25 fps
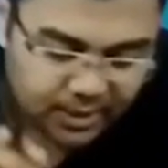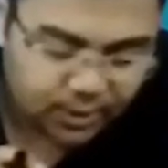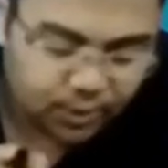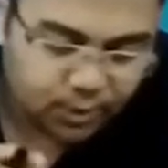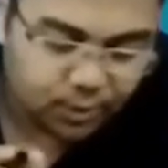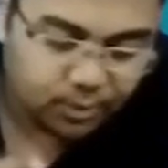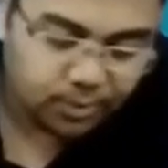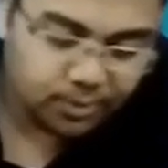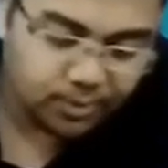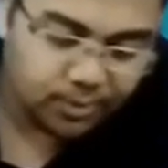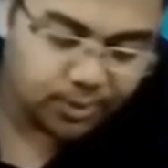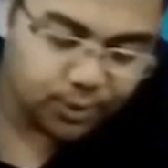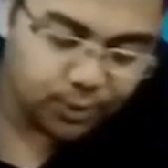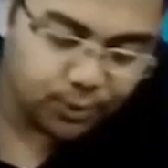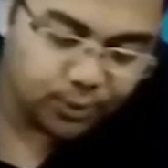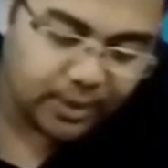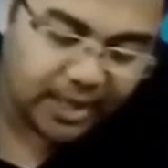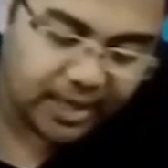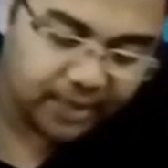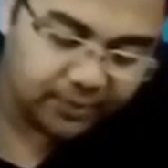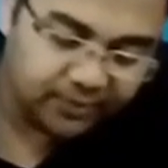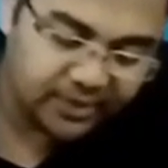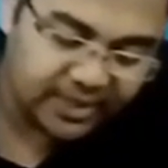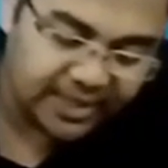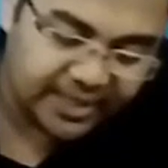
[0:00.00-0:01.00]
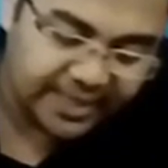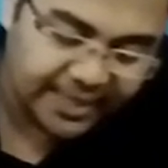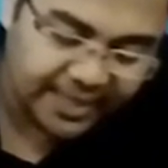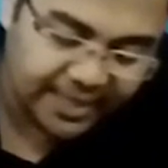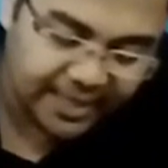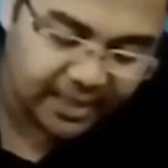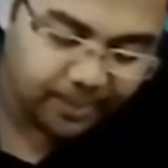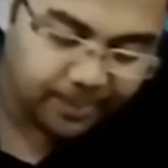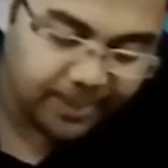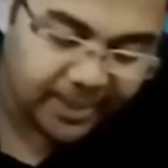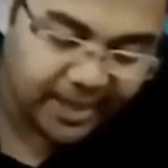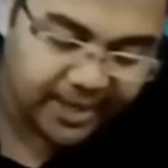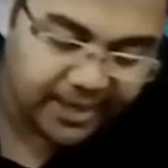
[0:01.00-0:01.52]
So you have the
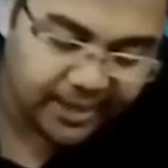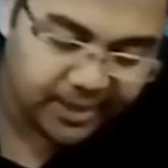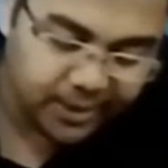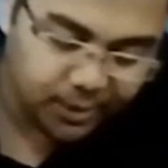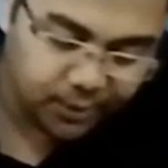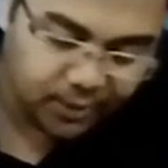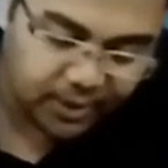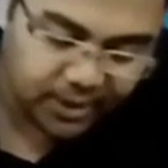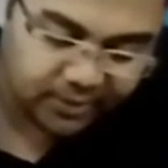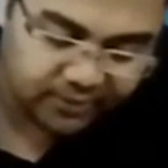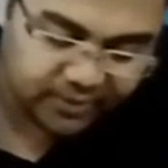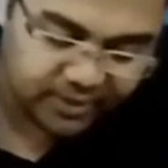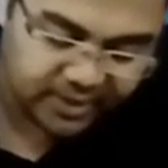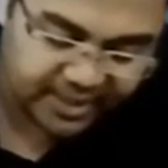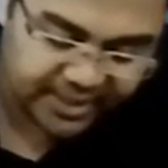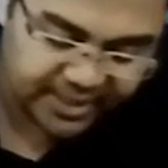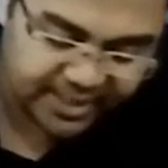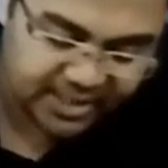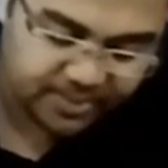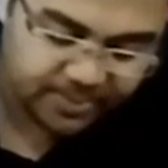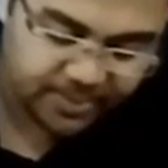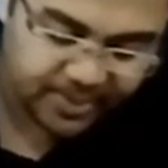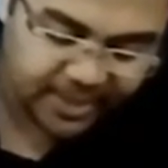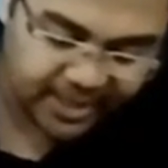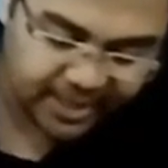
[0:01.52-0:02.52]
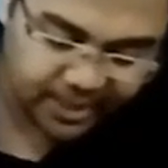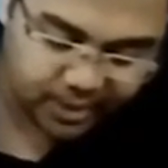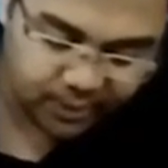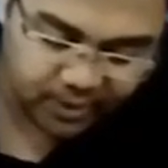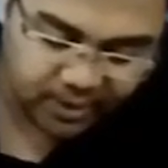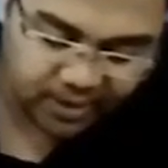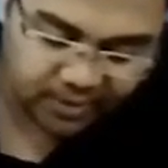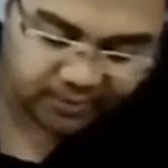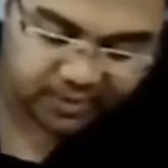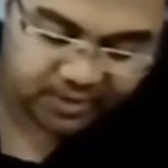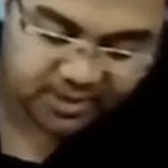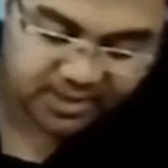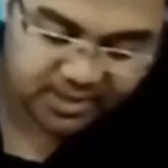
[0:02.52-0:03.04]
L band, you have the S band, you
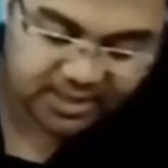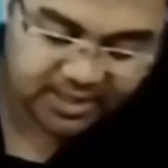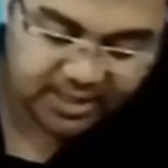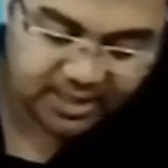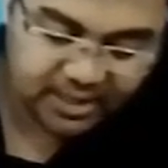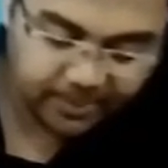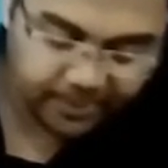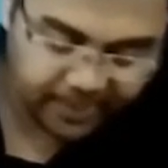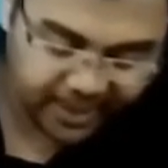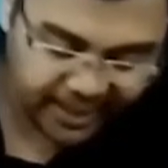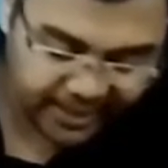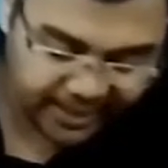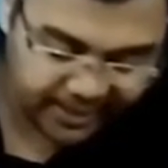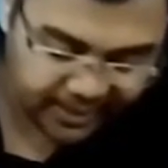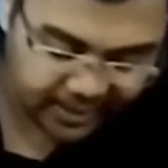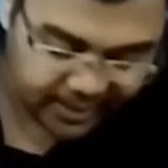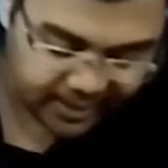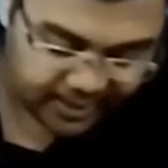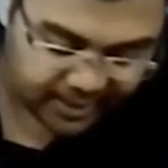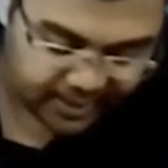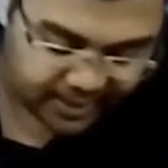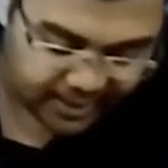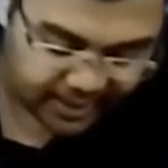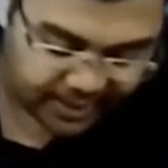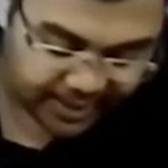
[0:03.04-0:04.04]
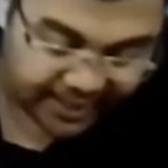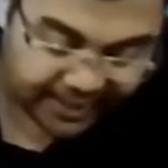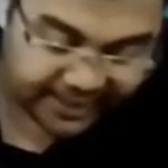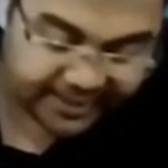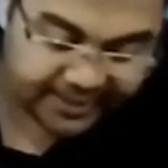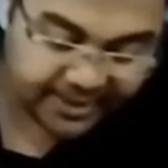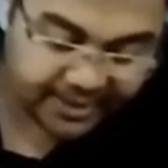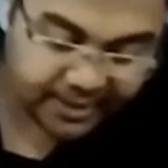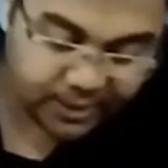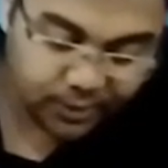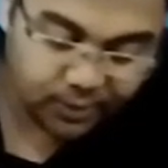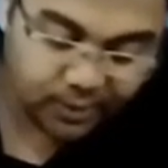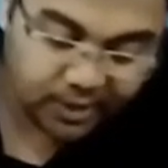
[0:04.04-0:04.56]
have the C band,
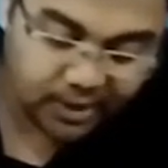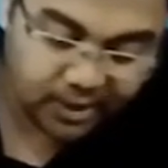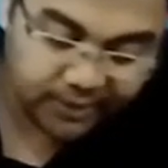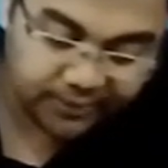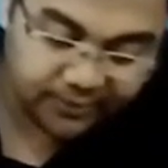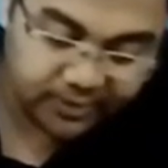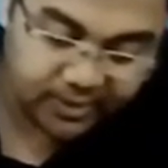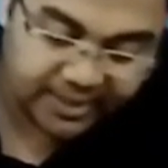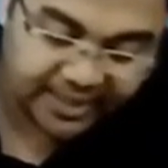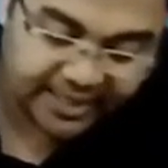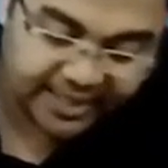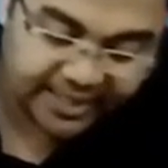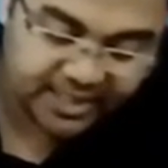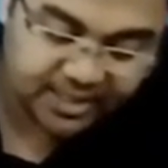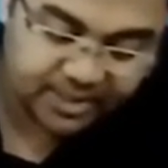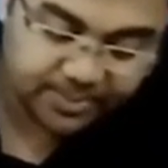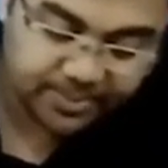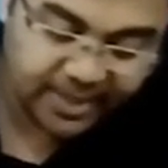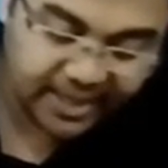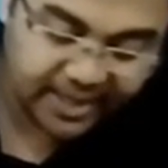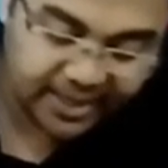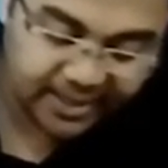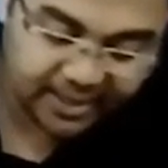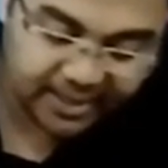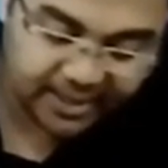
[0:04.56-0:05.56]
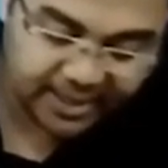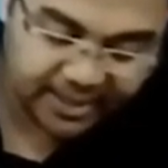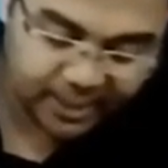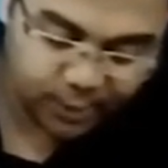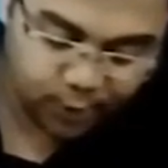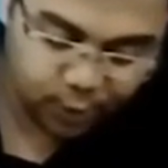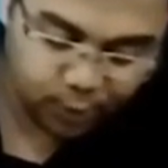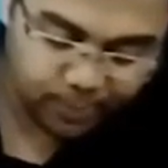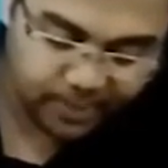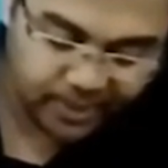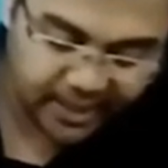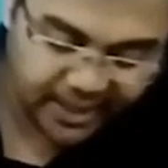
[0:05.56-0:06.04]
and then you have the X band, KU